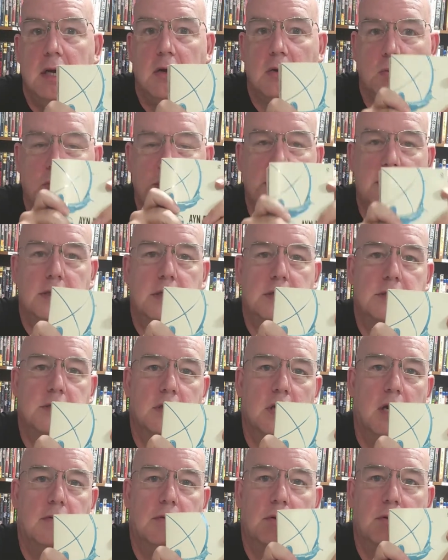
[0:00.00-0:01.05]
read this
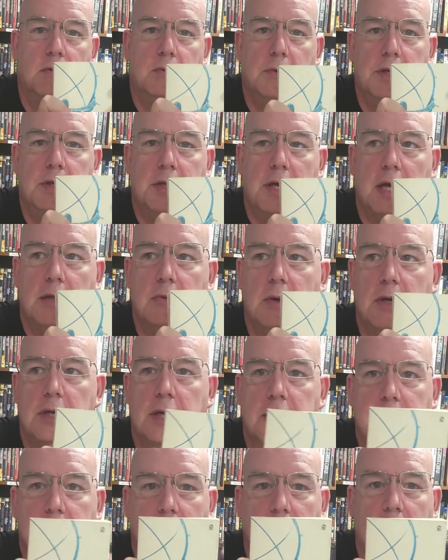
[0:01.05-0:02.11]
novel and read the other one,
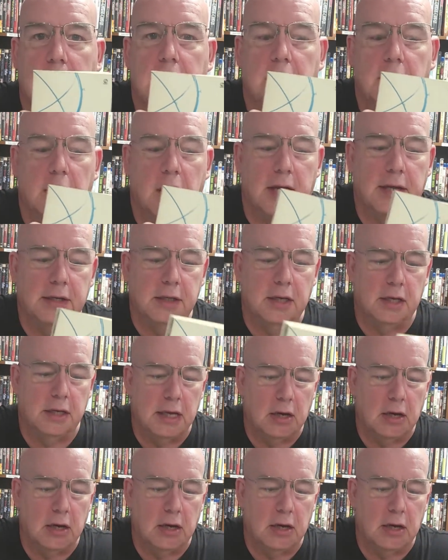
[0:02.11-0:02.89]
and you'll get an idea.